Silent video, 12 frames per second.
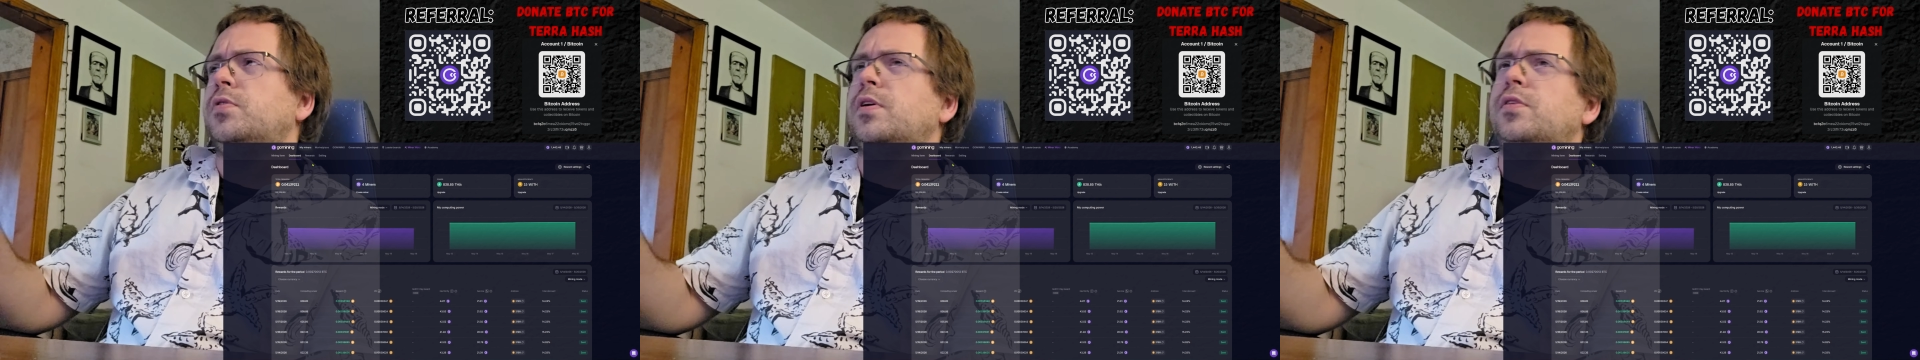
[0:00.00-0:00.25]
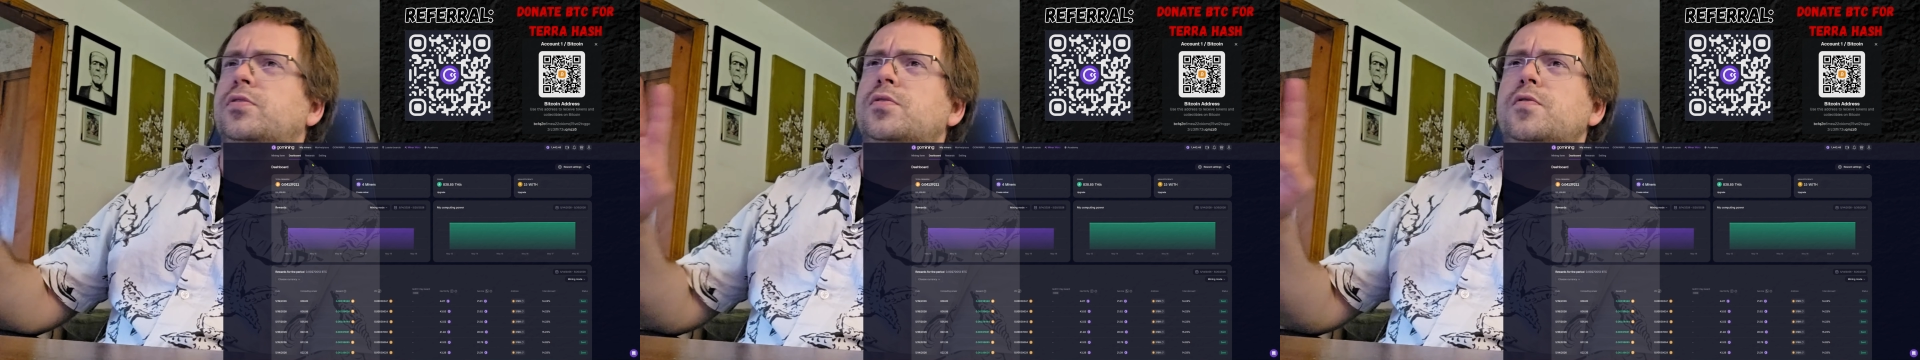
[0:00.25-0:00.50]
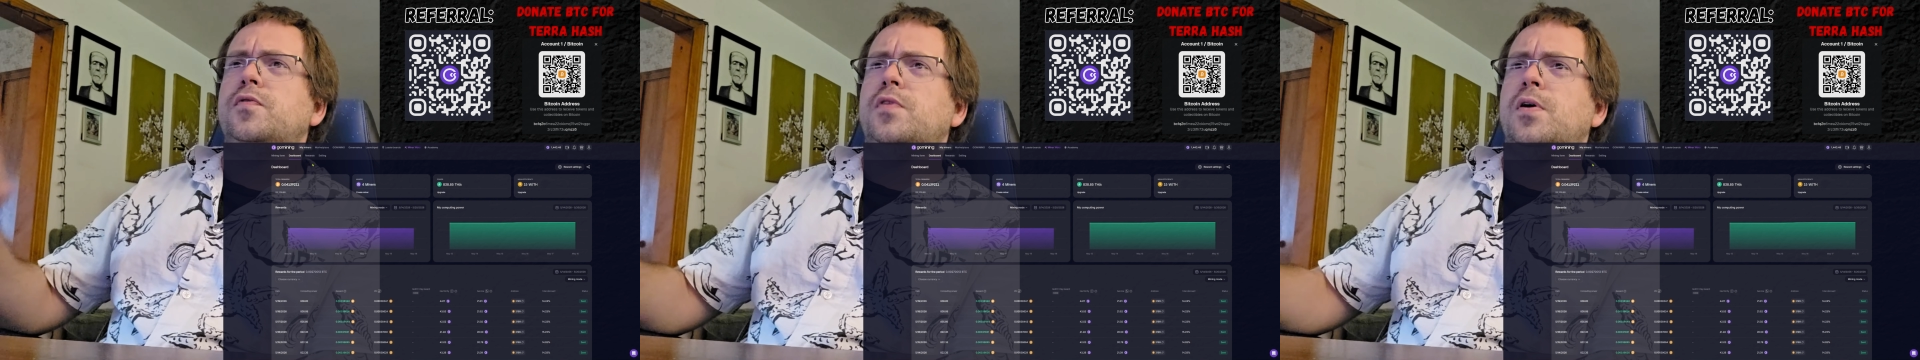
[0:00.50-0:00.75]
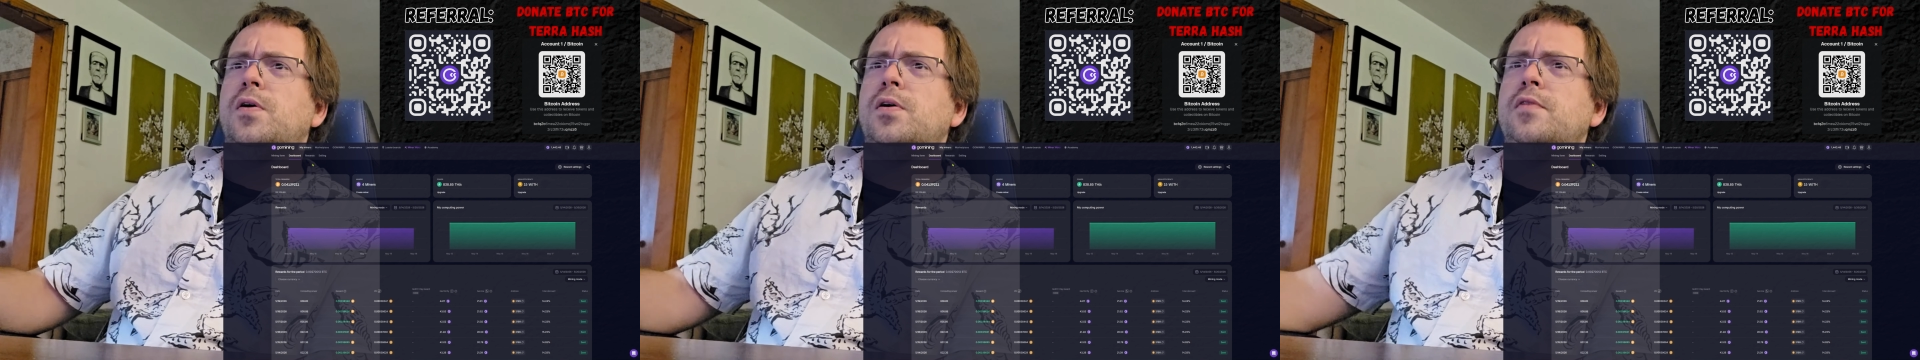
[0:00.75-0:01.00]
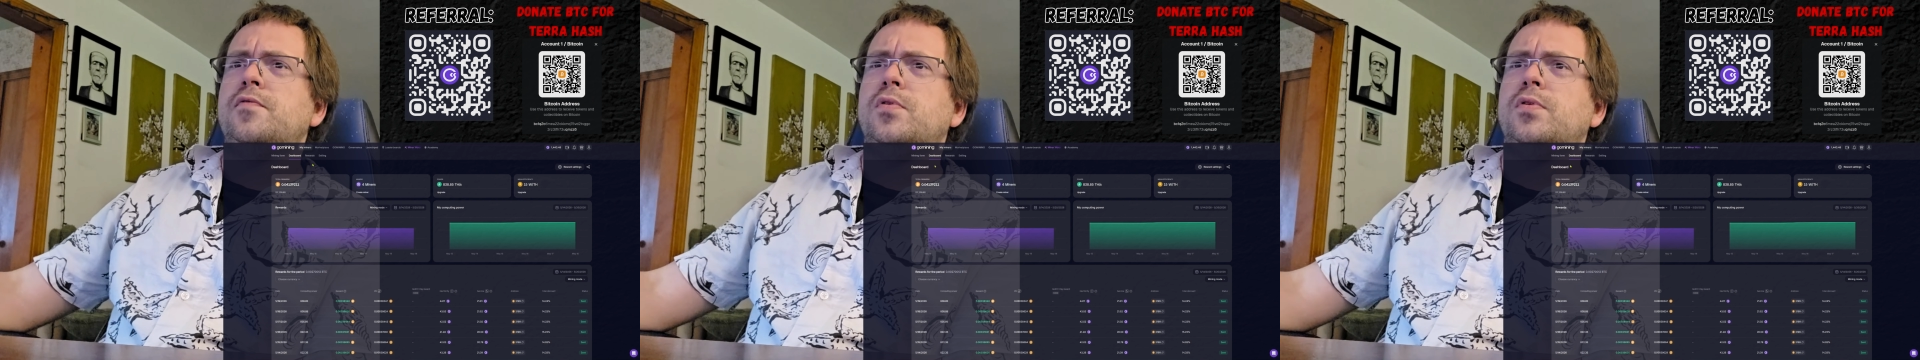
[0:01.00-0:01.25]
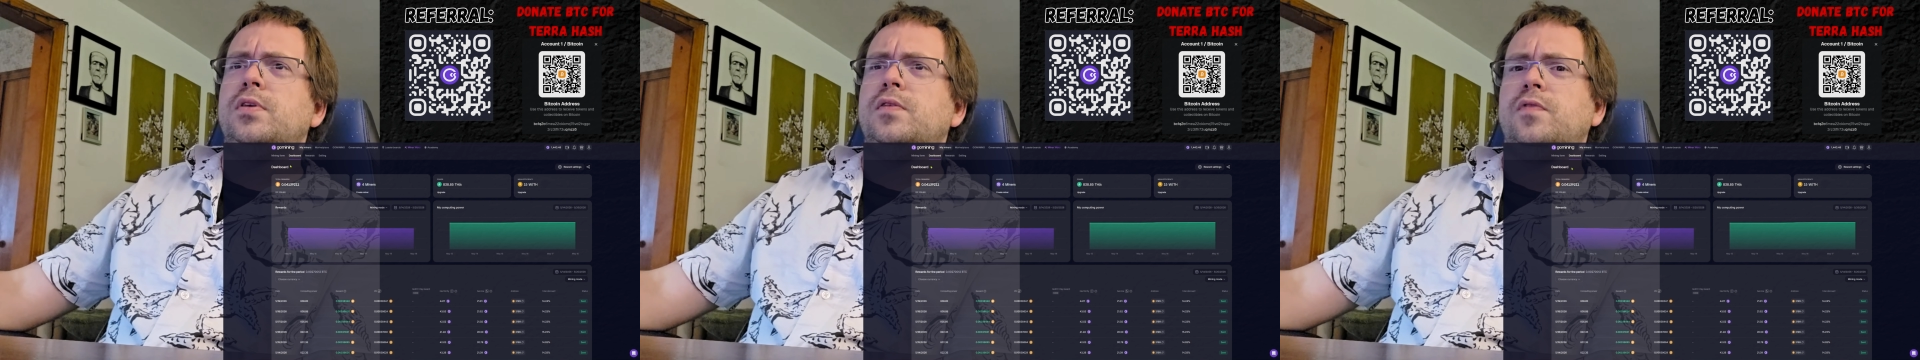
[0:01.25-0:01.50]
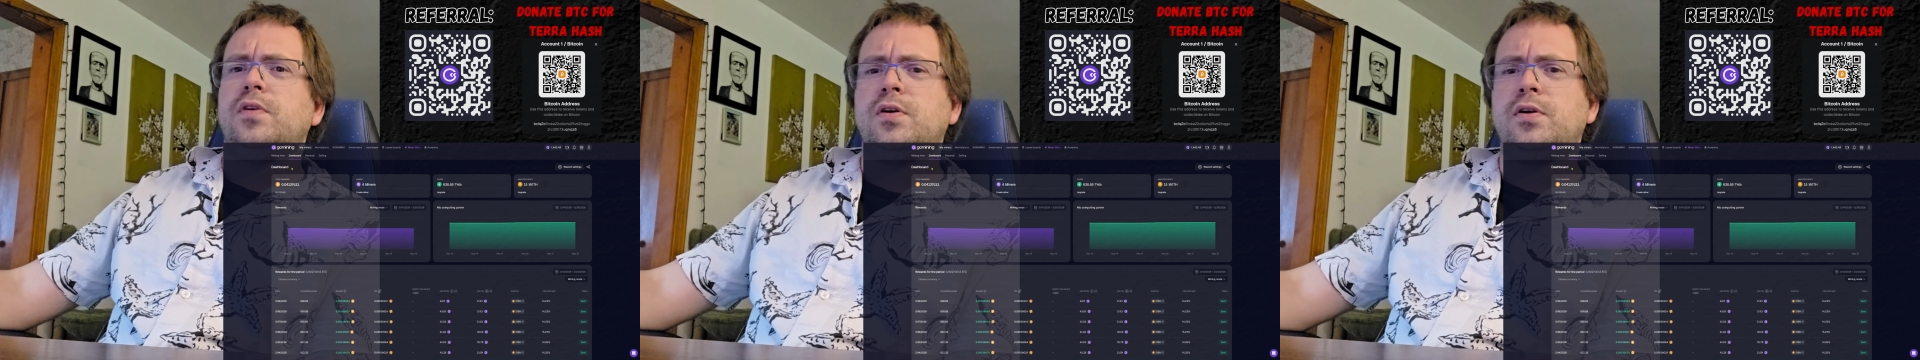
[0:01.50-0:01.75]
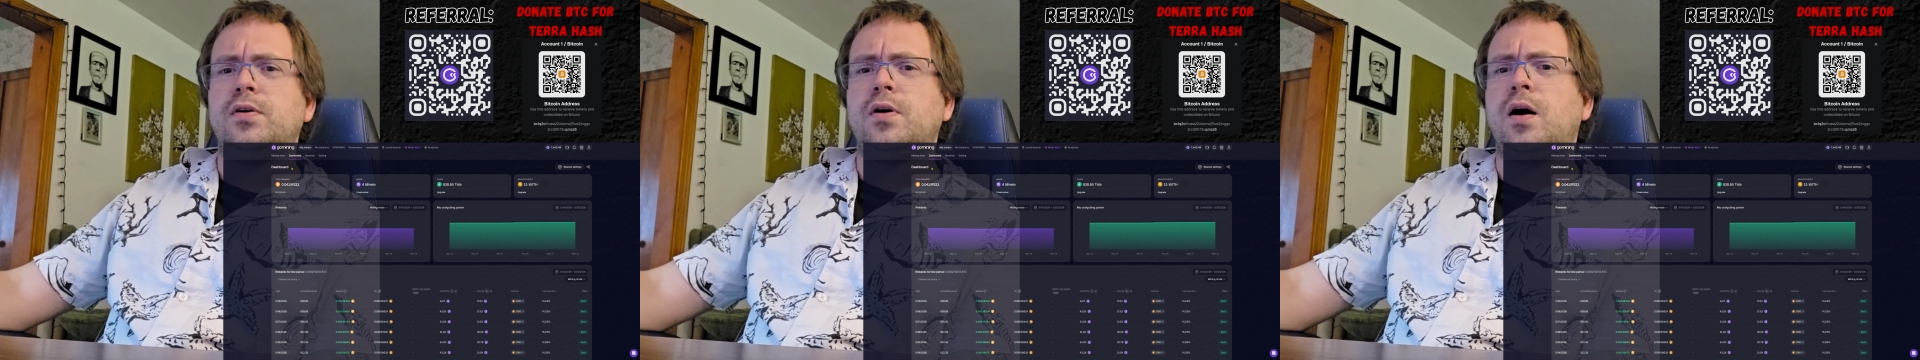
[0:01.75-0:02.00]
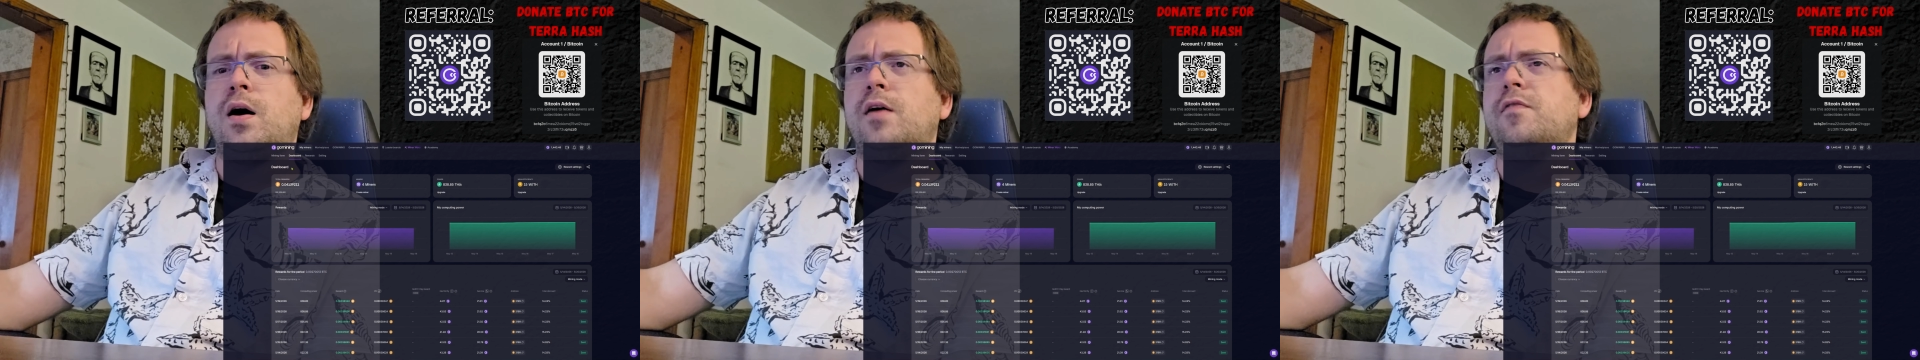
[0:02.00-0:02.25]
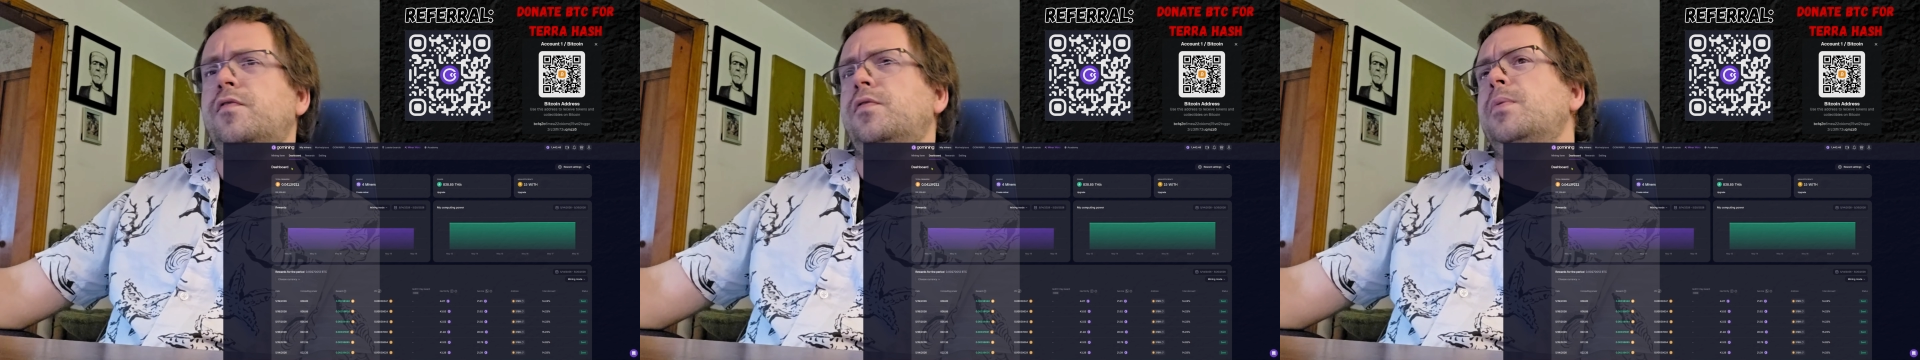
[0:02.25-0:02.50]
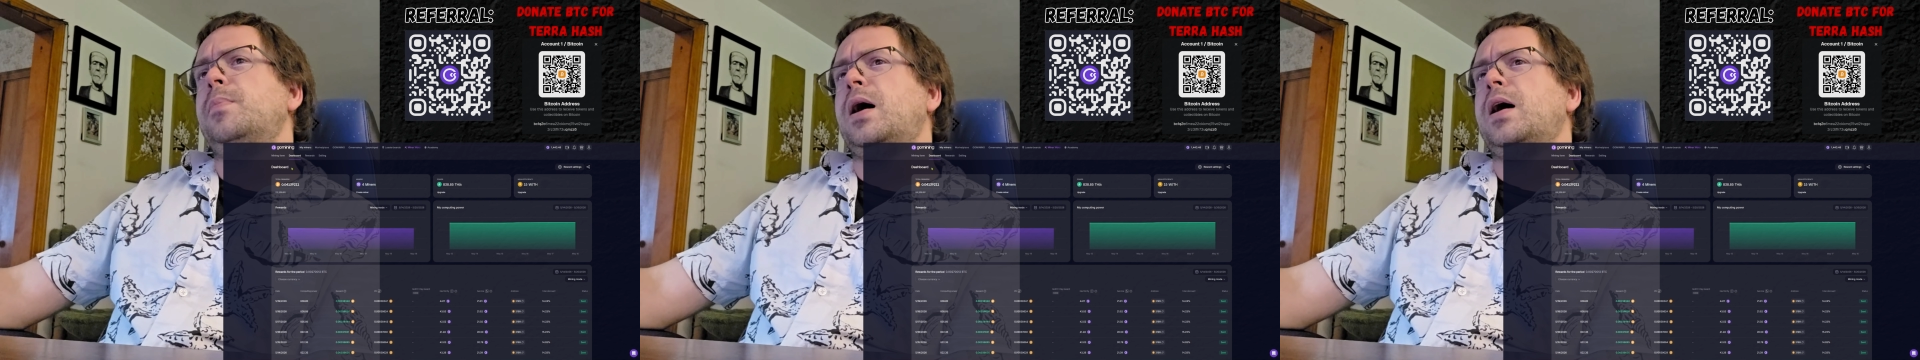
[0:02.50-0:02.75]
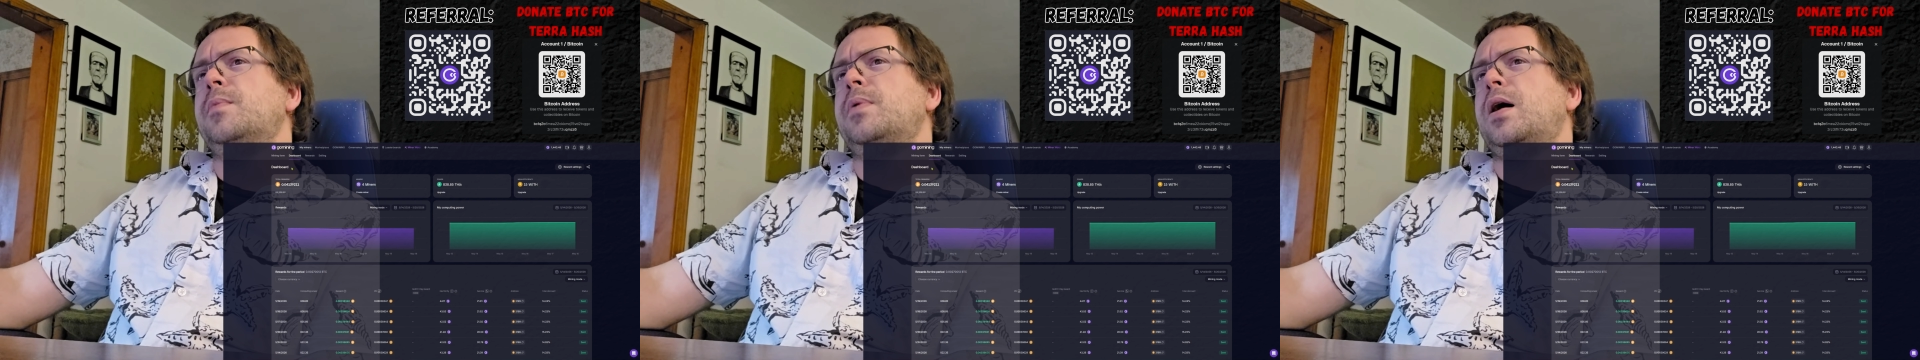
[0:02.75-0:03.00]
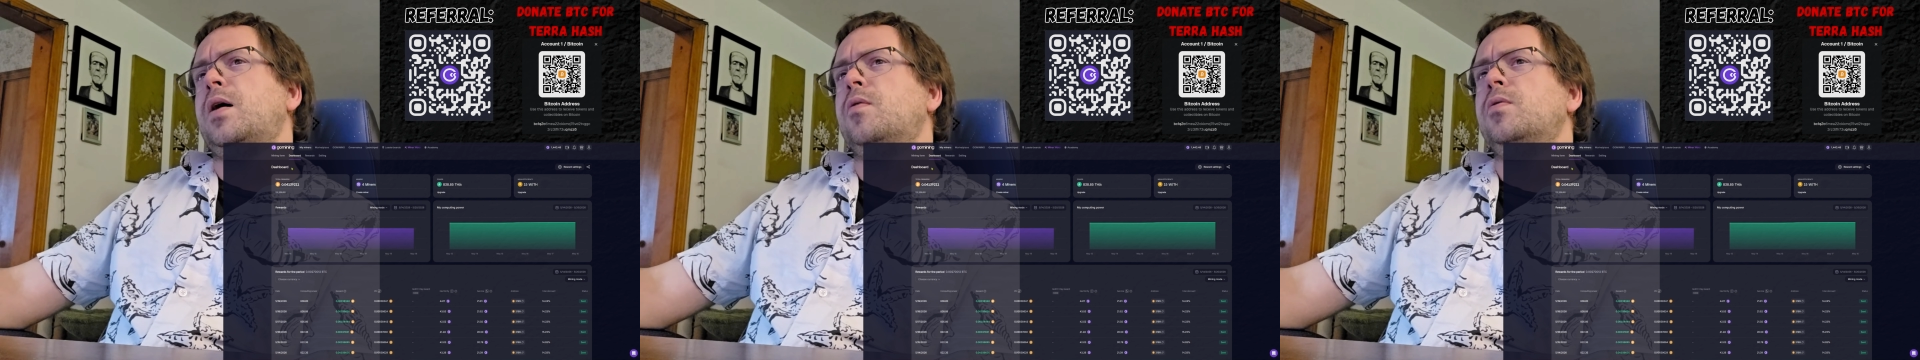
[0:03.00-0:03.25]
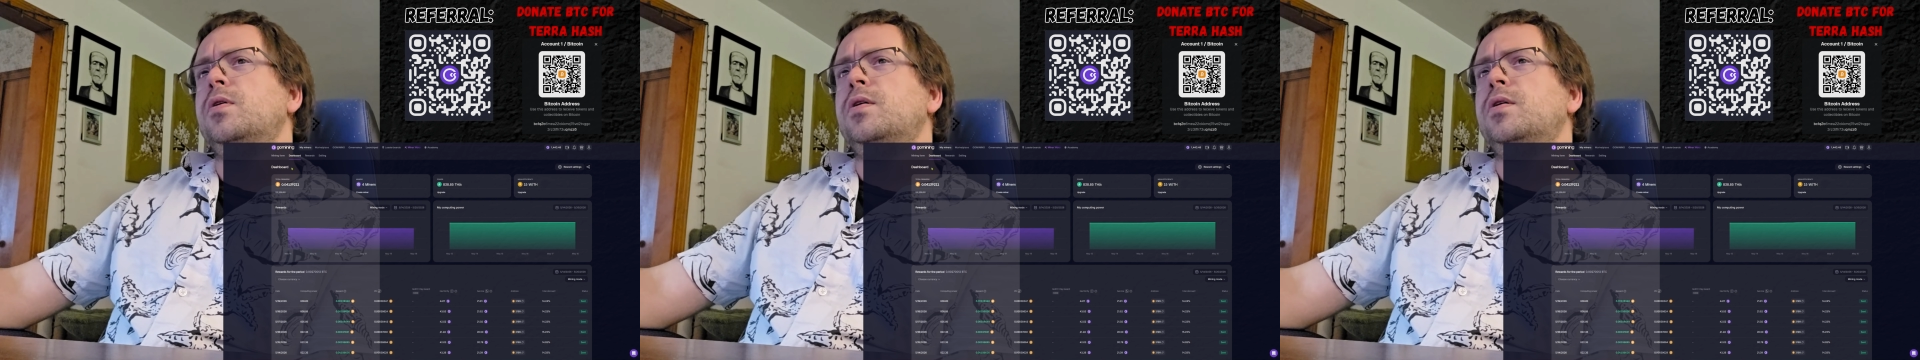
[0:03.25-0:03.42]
like so far I've only veered off by about